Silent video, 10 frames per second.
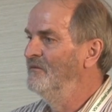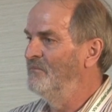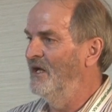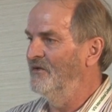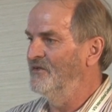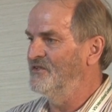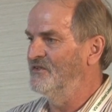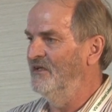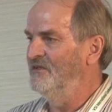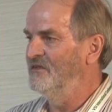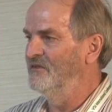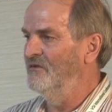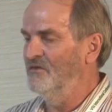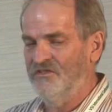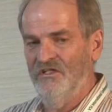patent estate in
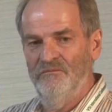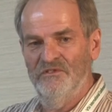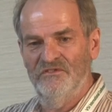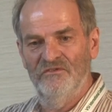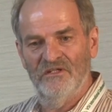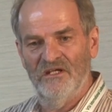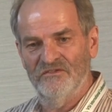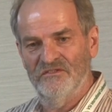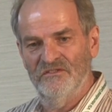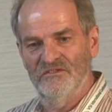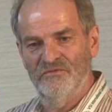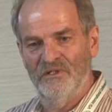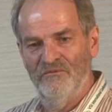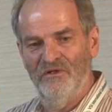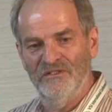October
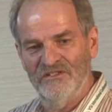2021,